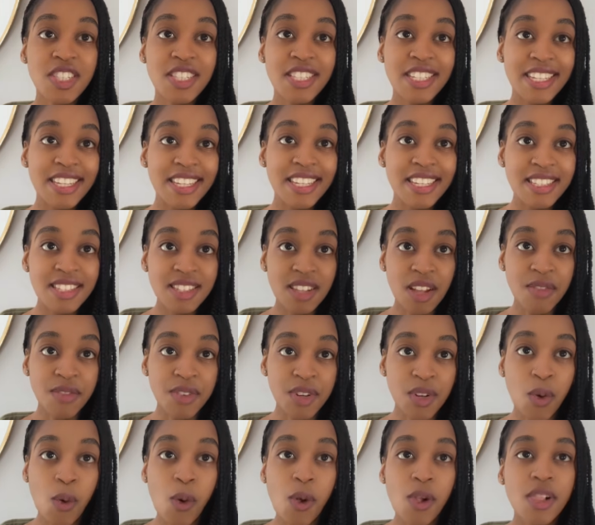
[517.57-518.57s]
ease of
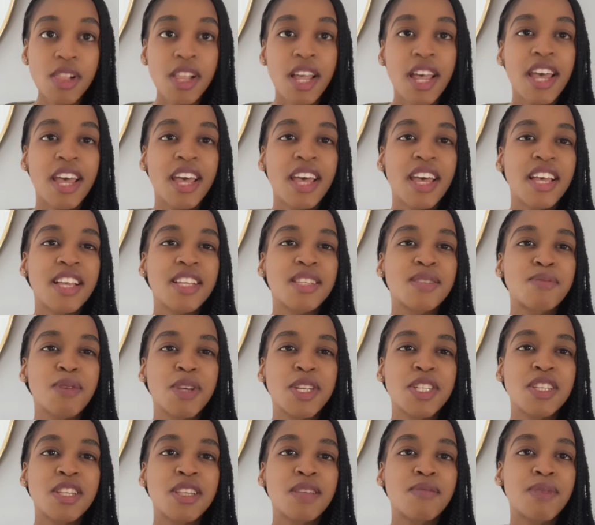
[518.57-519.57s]
it all,
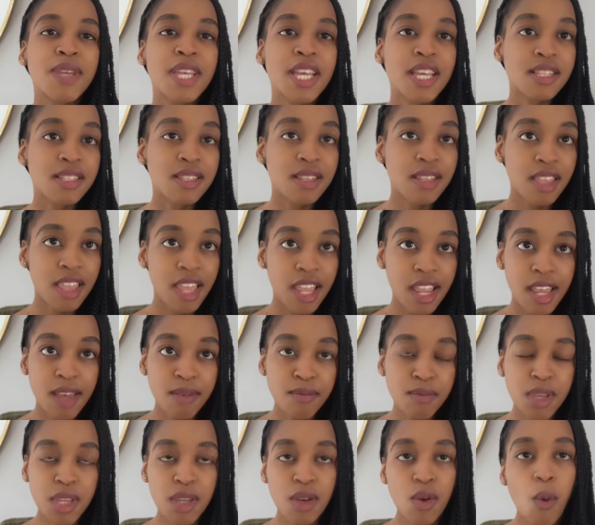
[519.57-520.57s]
especially because they
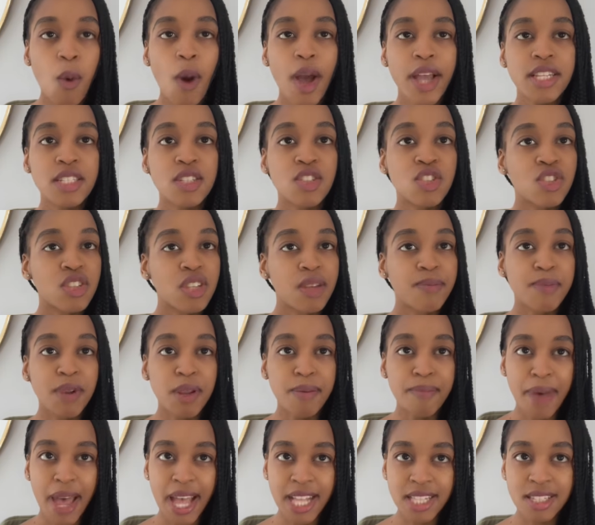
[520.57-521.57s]
can be quite
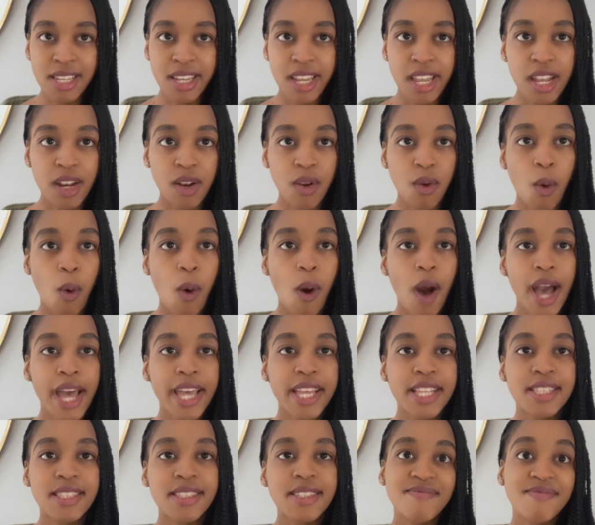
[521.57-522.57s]
diplomatic and
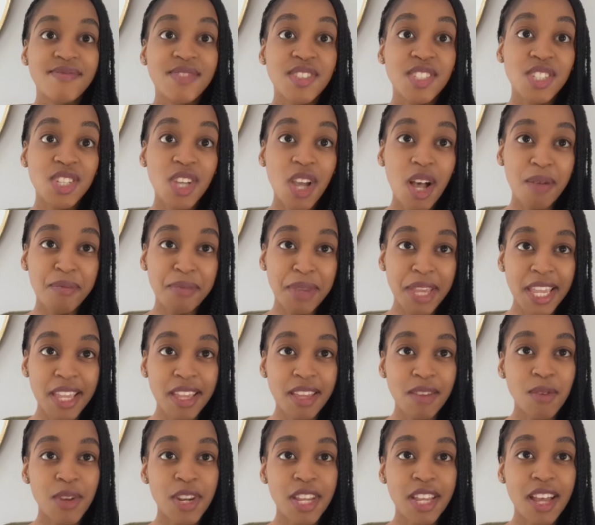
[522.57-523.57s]
quite charming
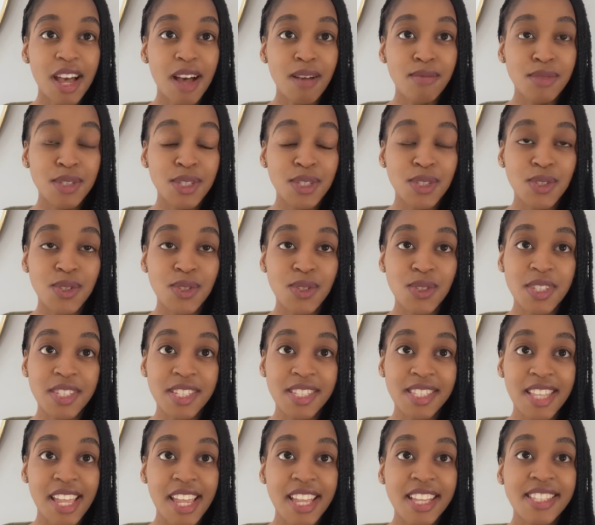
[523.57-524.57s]
when it comes to
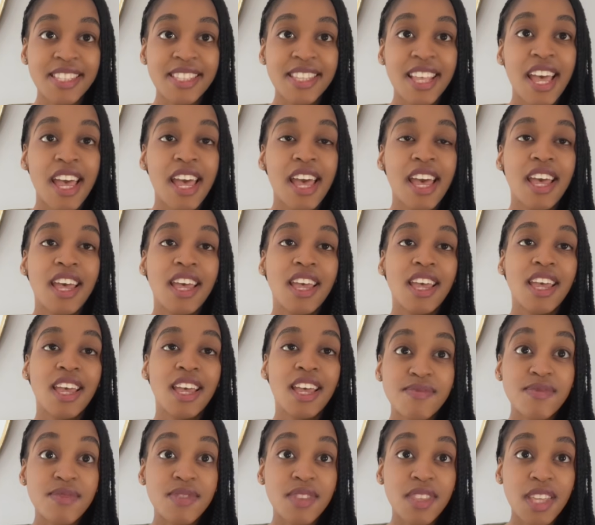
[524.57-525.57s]
these things.
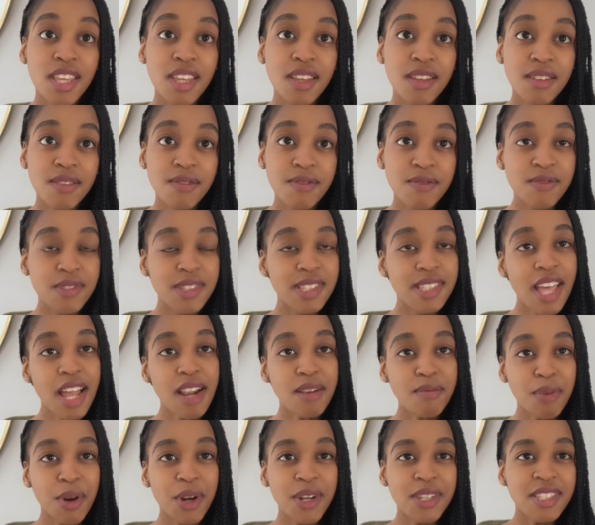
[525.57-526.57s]
The
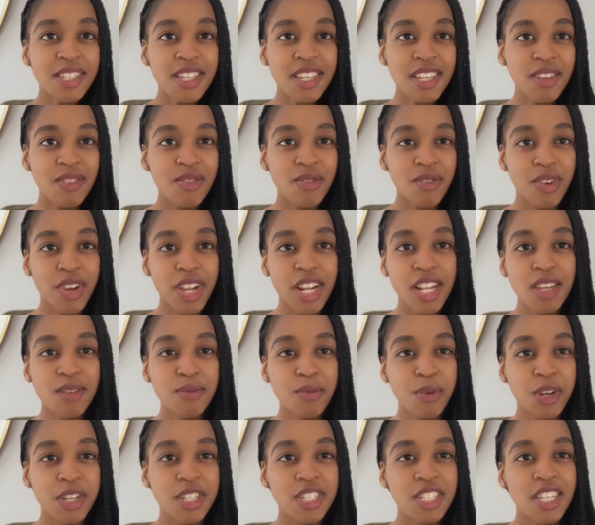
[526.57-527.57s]
Sun person can really
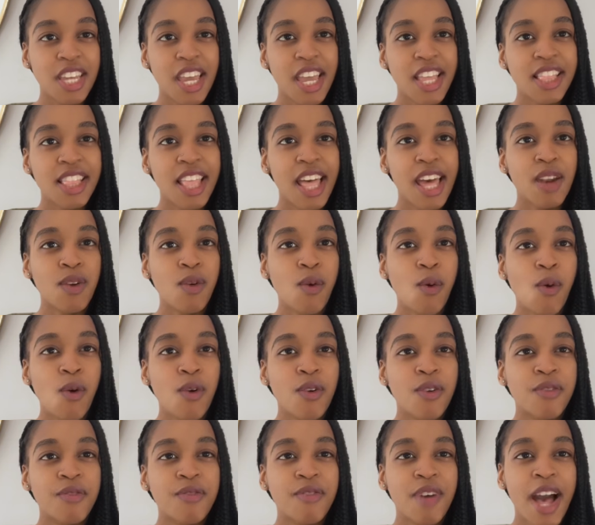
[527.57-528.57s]
appreciate that
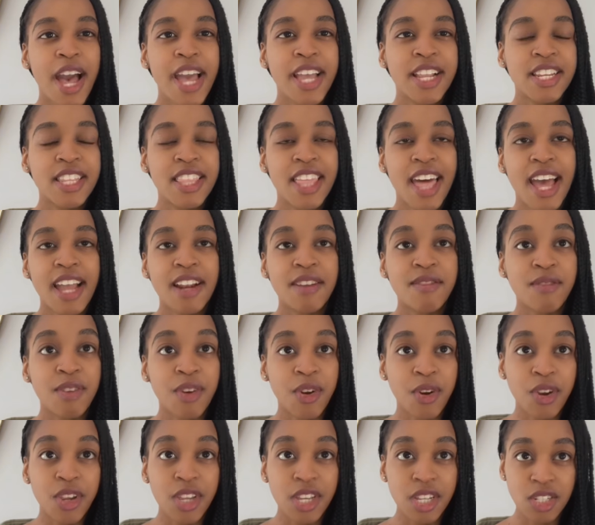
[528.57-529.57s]
or find that
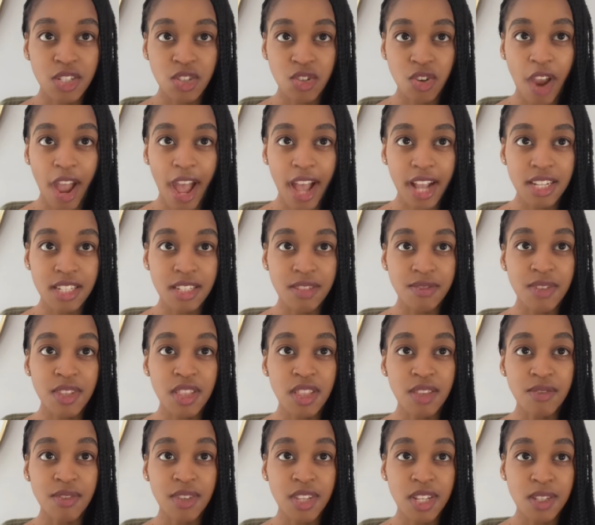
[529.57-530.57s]
very attractive
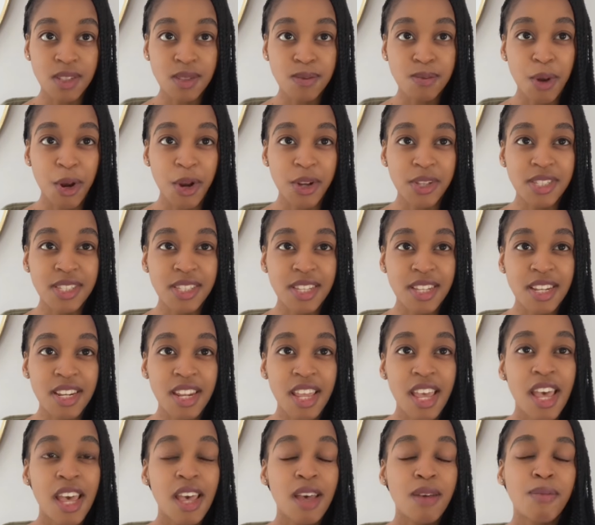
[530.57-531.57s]
in the Venus
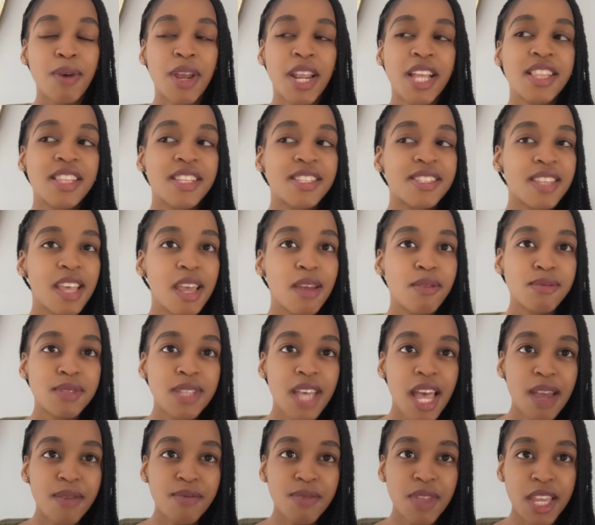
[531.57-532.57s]
person. But at the same
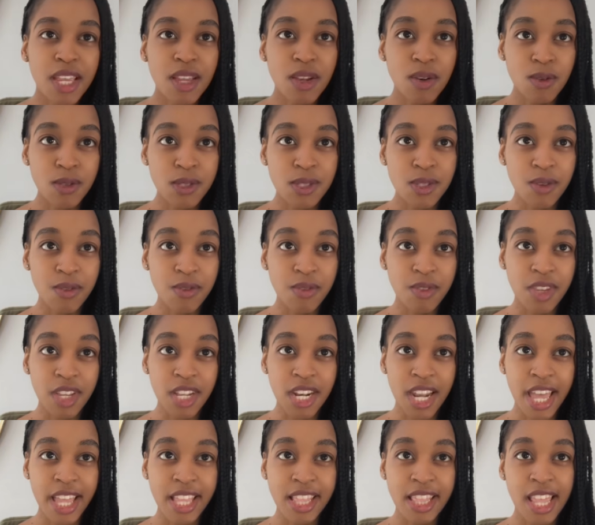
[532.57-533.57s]
time, they can also
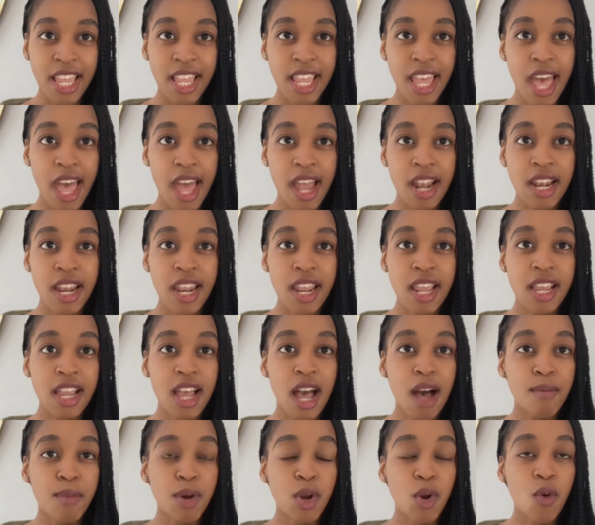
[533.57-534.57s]
feel like they can
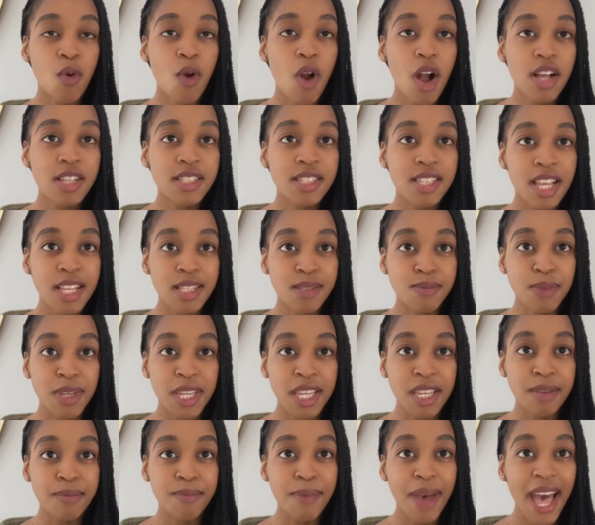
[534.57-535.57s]
come across as
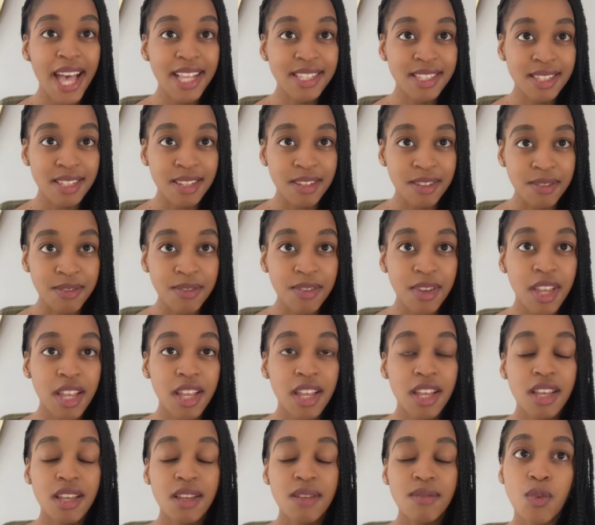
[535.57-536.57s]
being passive,
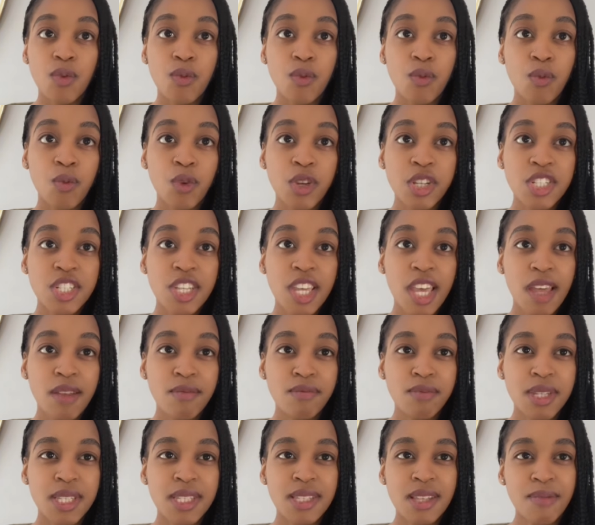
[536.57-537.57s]
which
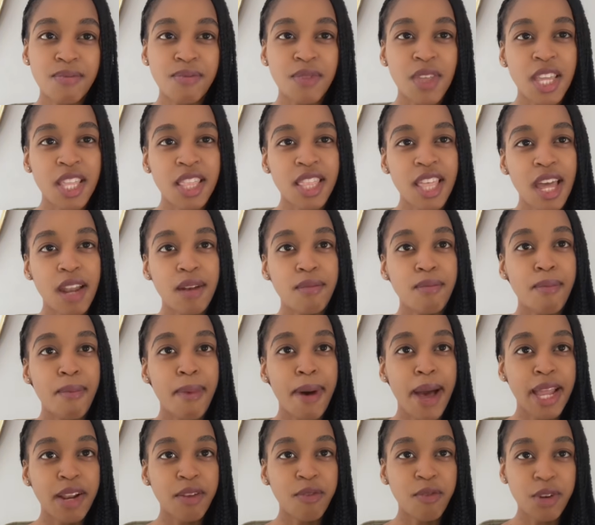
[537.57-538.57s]
can be something that
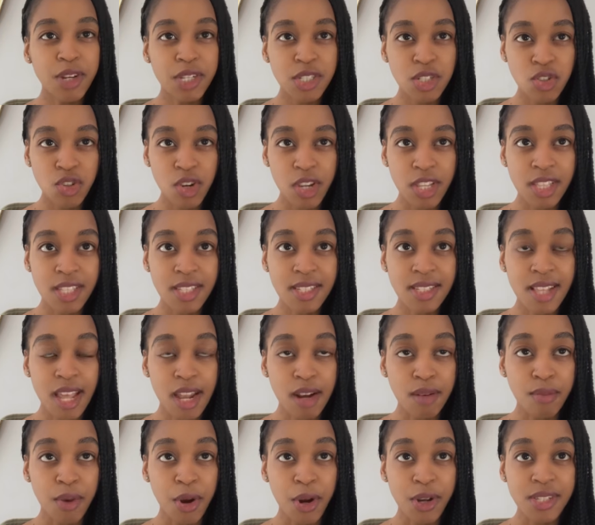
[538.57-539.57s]
might frustrate the
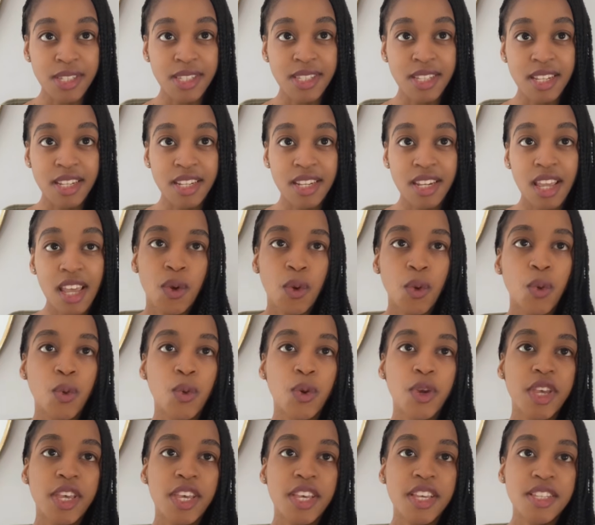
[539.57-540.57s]
Sun person,
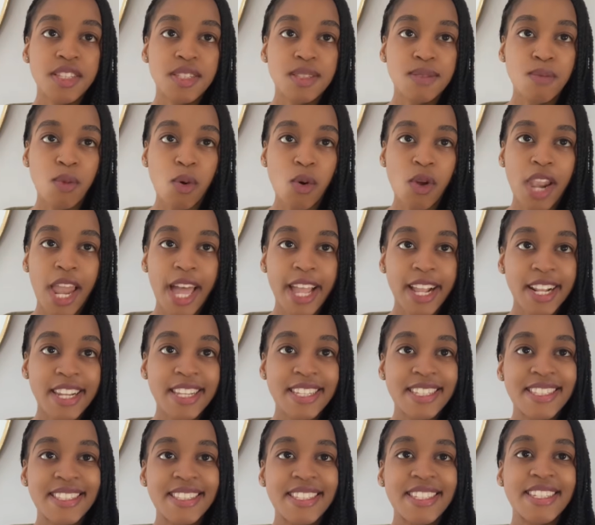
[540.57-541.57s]
who is more
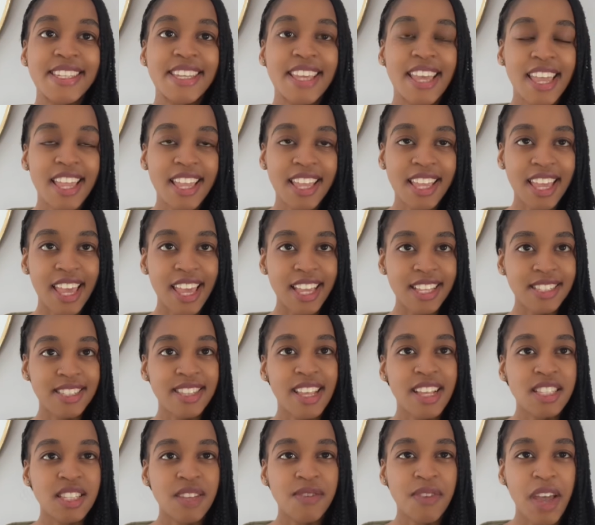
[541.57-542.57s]
likely seeking a
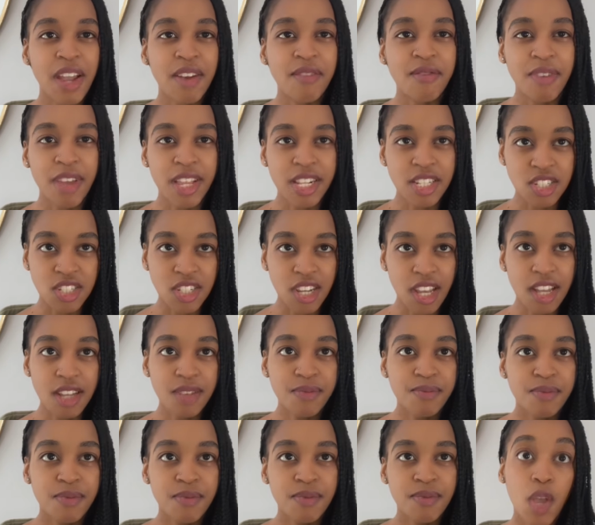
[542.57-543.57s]
sense of
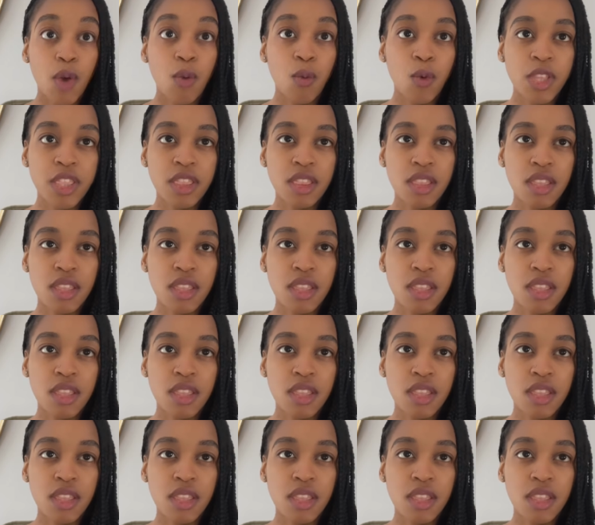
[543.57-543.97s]
adventure with